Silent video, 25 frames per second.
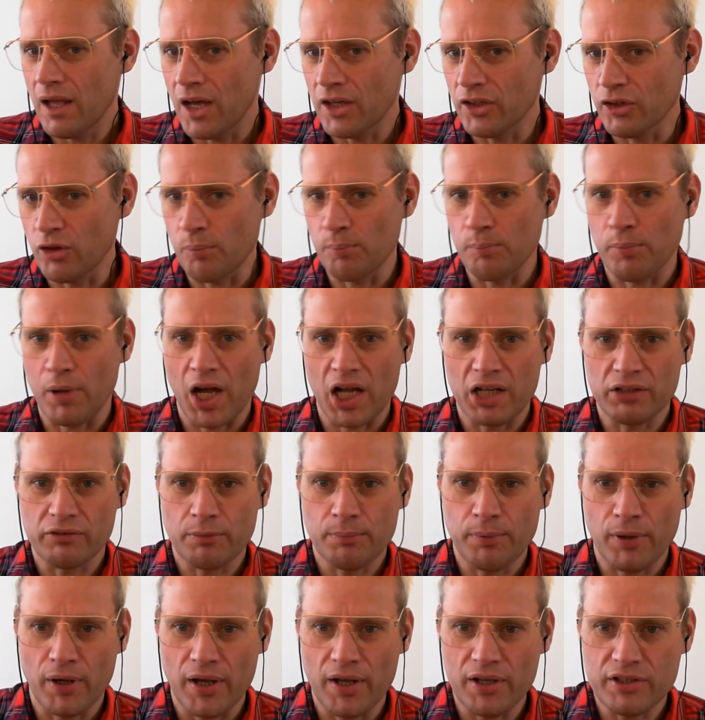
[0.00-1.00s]
A non-binary
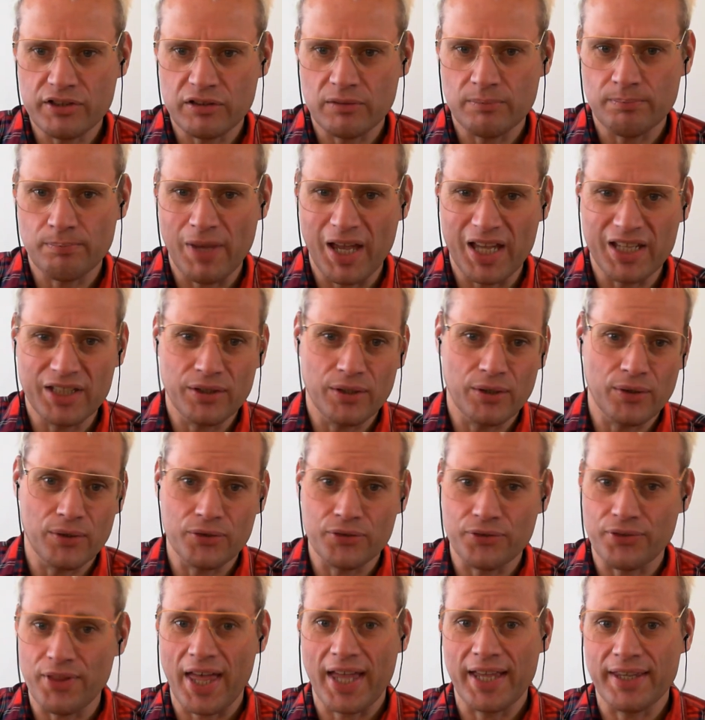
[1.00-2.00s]
person may
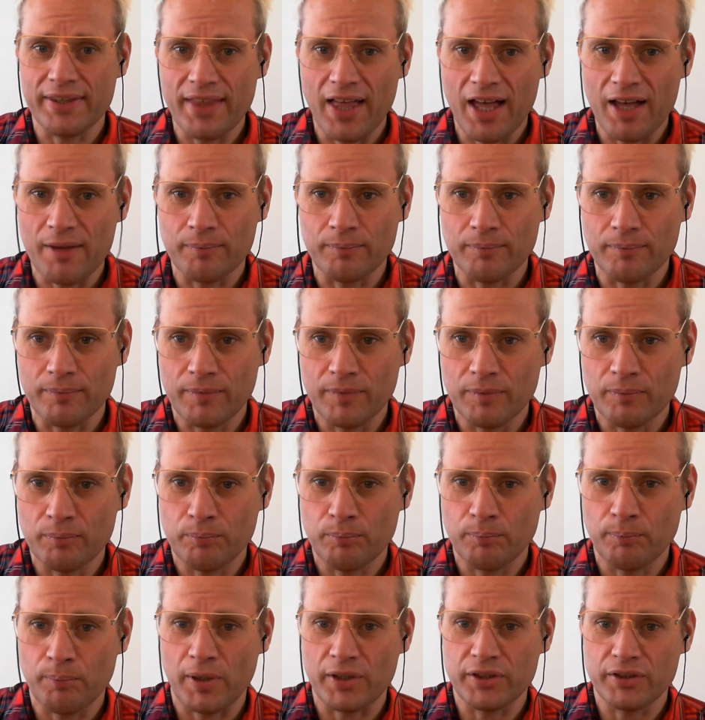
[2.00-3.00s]
use they, them.
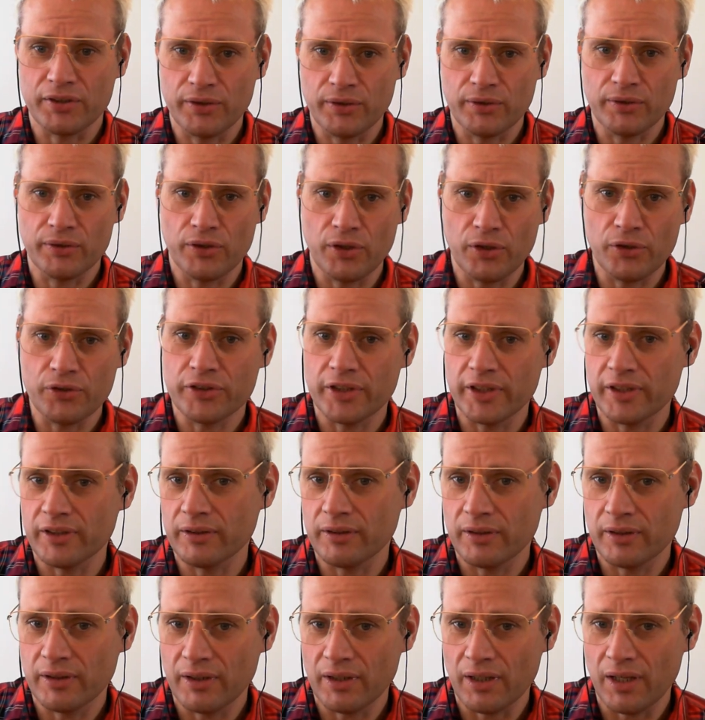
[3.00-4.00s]
By you
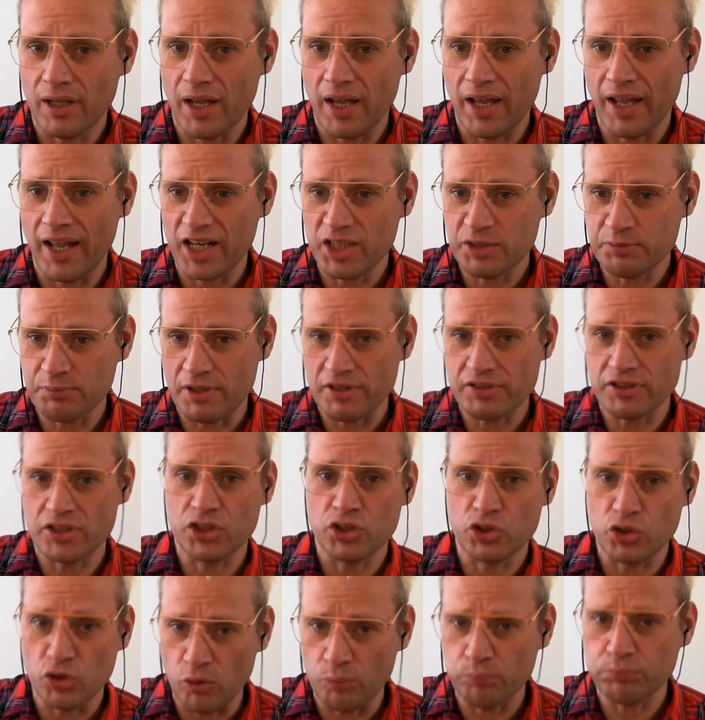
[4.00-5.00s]
using,
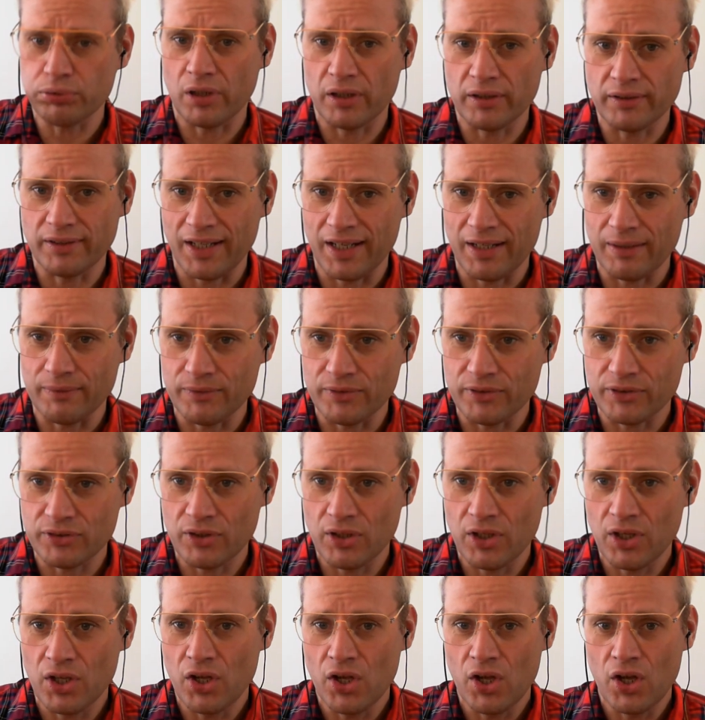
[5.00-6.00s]
expressing your pronouns,
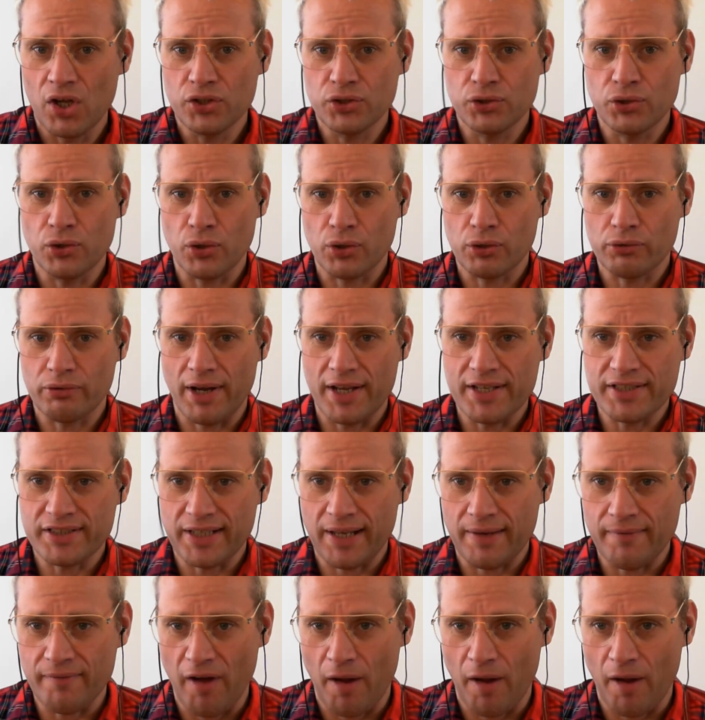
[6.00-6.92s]
you're creating an